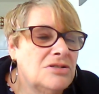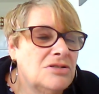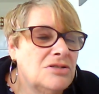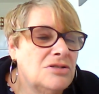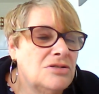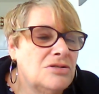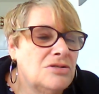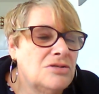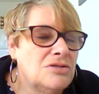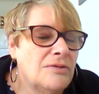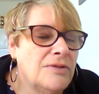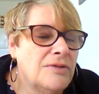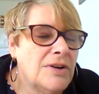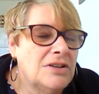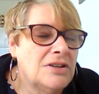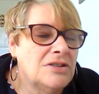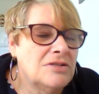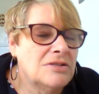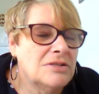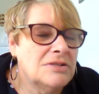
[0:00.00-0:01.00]
to use your
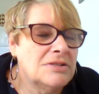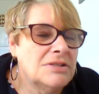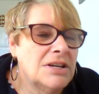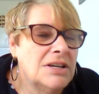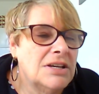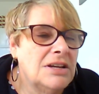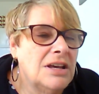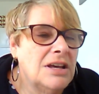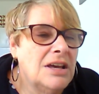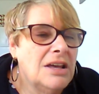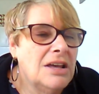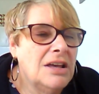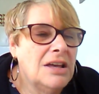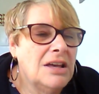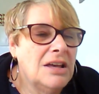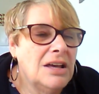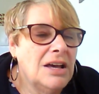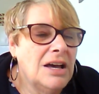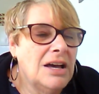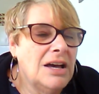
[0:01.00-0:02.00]
bunch to succeed.
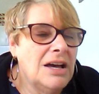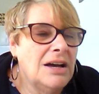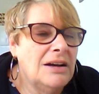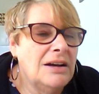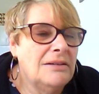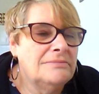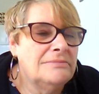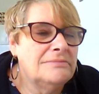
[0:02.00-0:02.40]
Yeah.